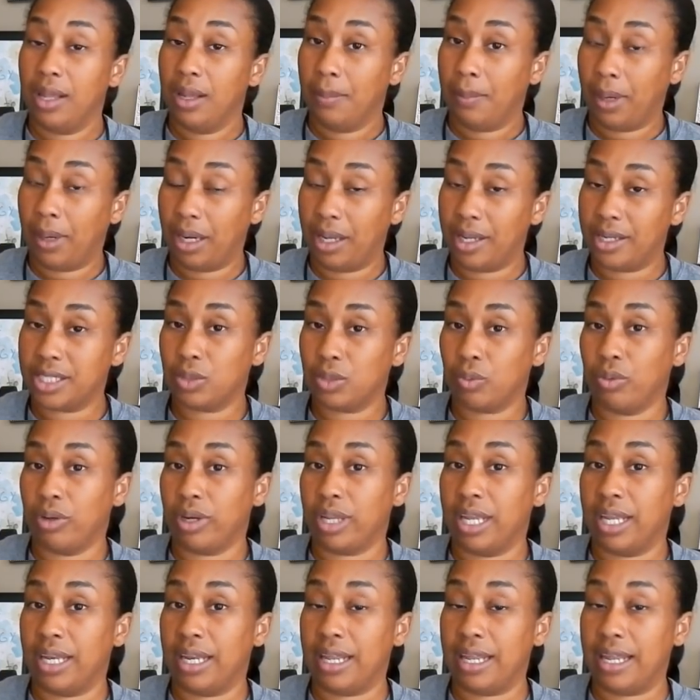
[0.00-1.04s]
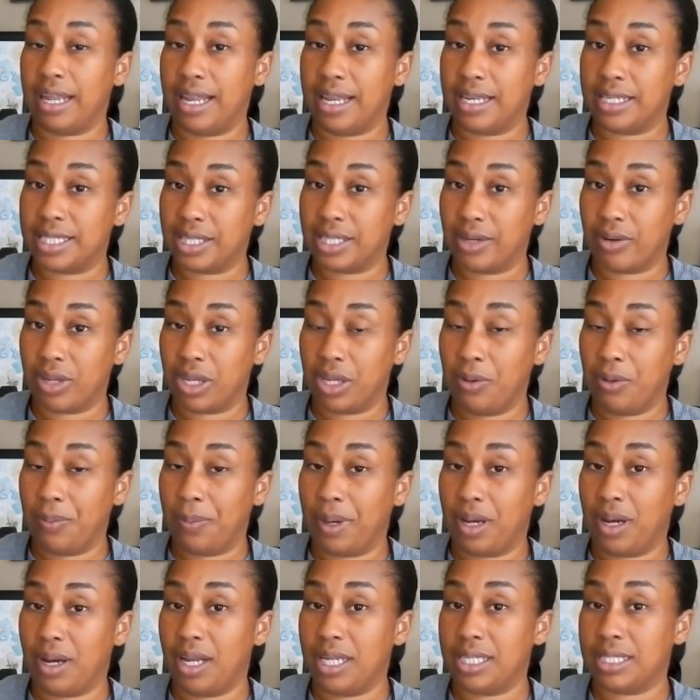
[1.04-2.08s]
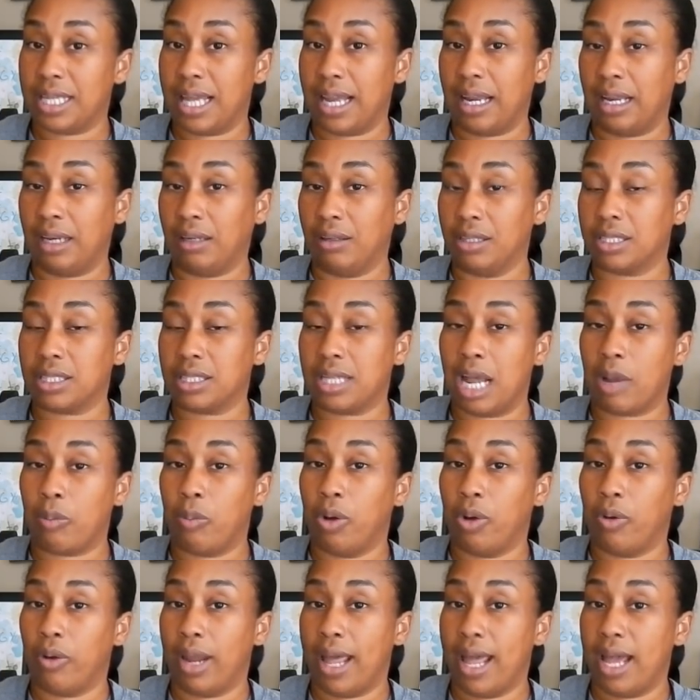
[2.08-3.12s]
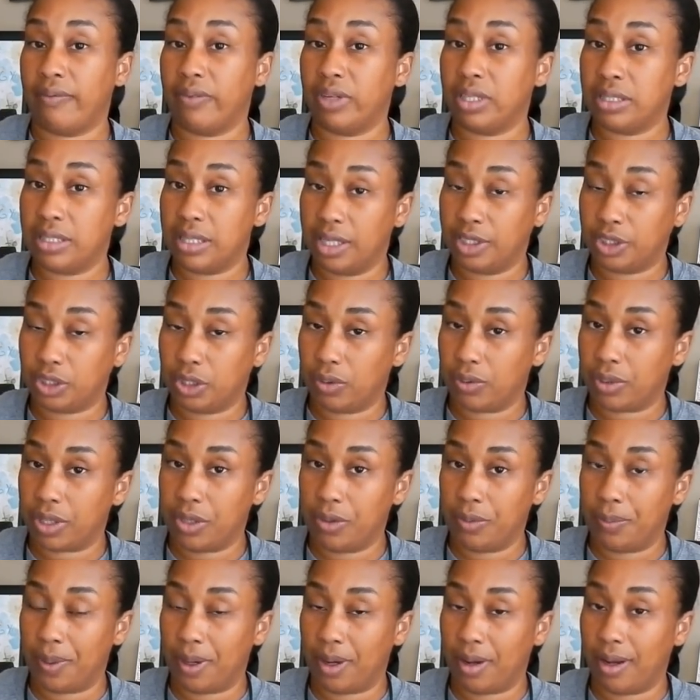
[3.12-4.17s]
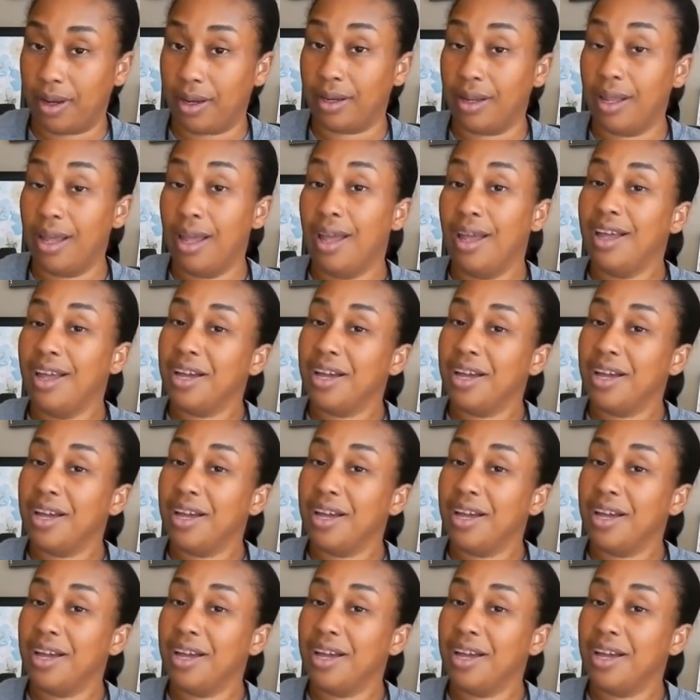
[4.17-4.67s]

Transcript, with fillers: Plus, we're getting insert coupons, and it looks like we're going to have a digital coupon.